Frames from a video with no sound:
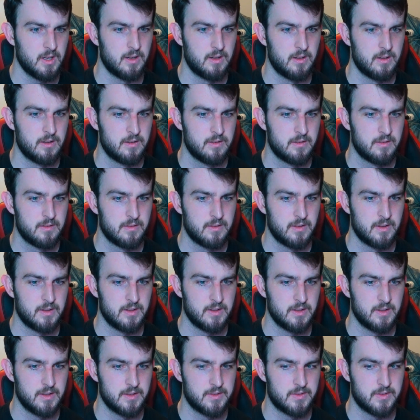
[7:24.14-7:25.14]
yeah,
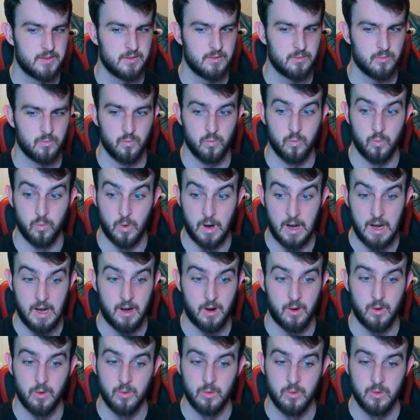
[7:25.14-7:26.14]
it's
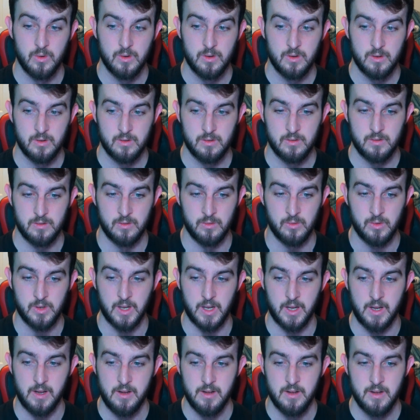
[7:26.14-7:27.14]
wow.
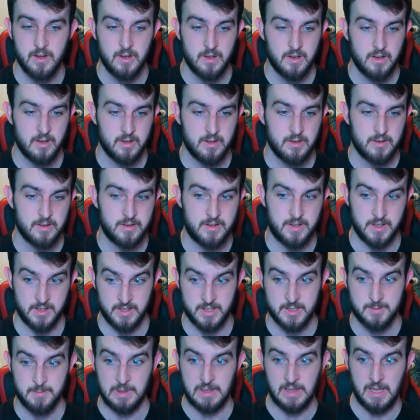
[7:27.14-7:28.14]
Okay,
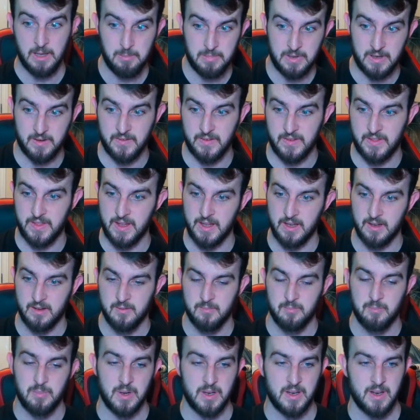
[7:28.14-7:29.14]
didn't expect that big of a
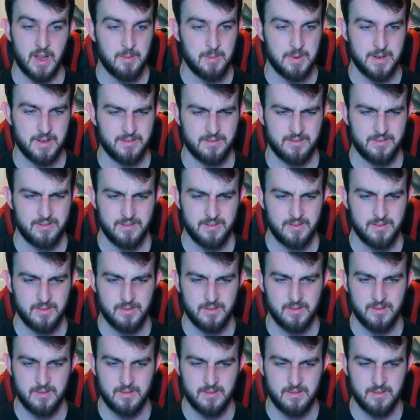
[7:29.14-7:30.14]
thing, but I mean,
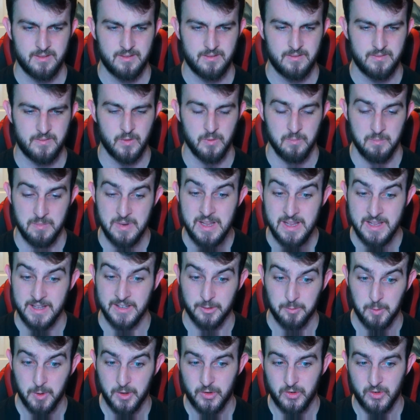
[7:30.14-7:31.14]
for
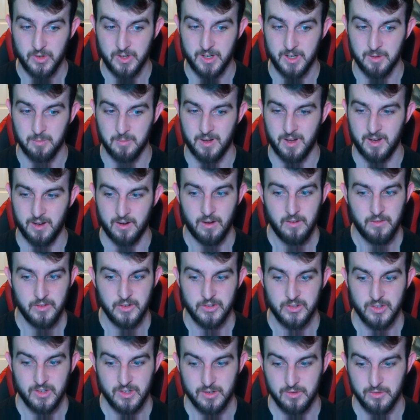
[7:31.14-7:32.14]
me especially, uh, my
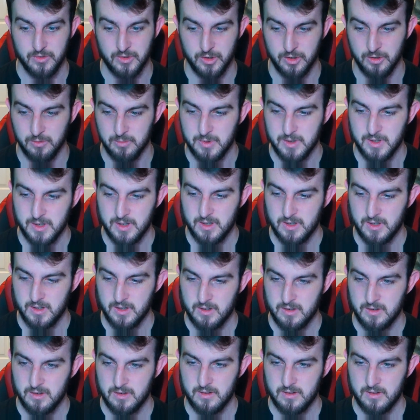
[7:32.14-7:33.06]
obviously YouTube.